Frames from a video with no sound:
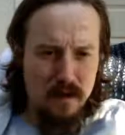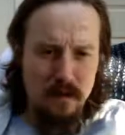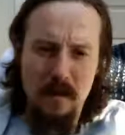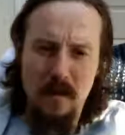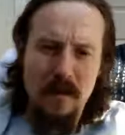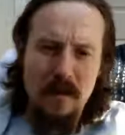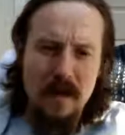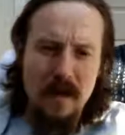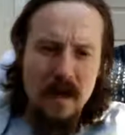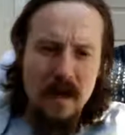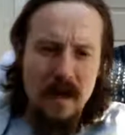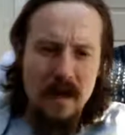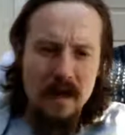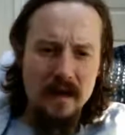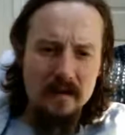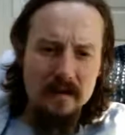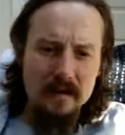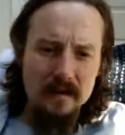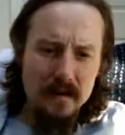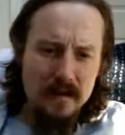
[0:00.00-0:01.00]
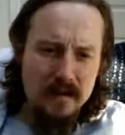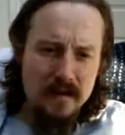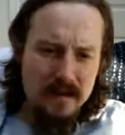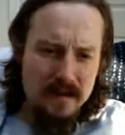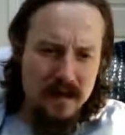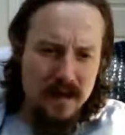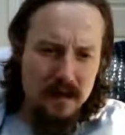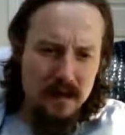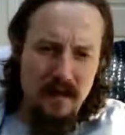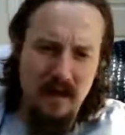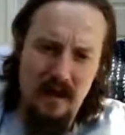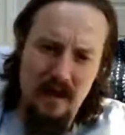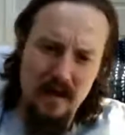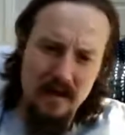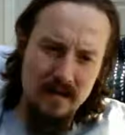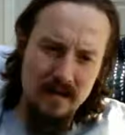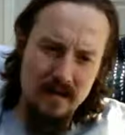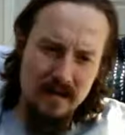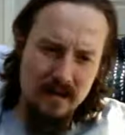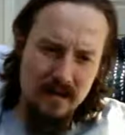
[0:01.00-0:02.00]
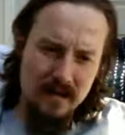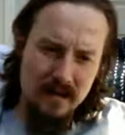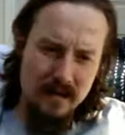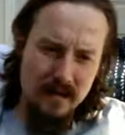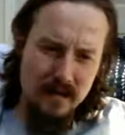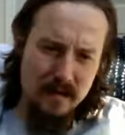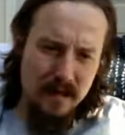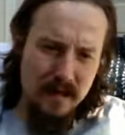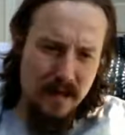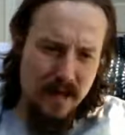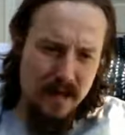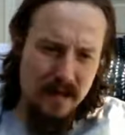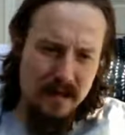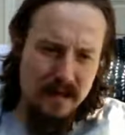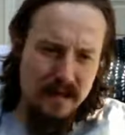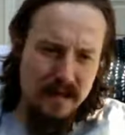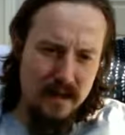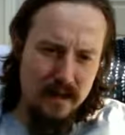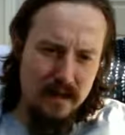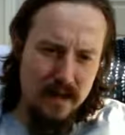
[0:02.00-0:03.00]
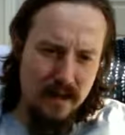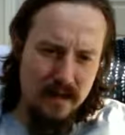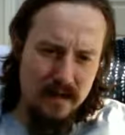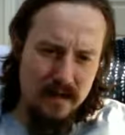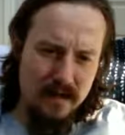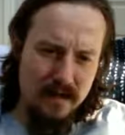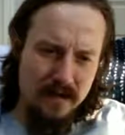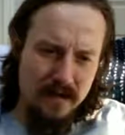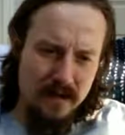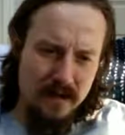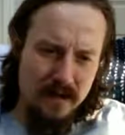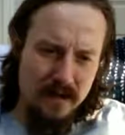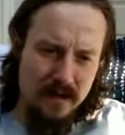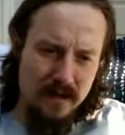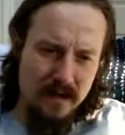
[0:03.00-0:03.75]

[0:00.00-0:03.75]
Like, hey, why don't you stay with us? We like you so much.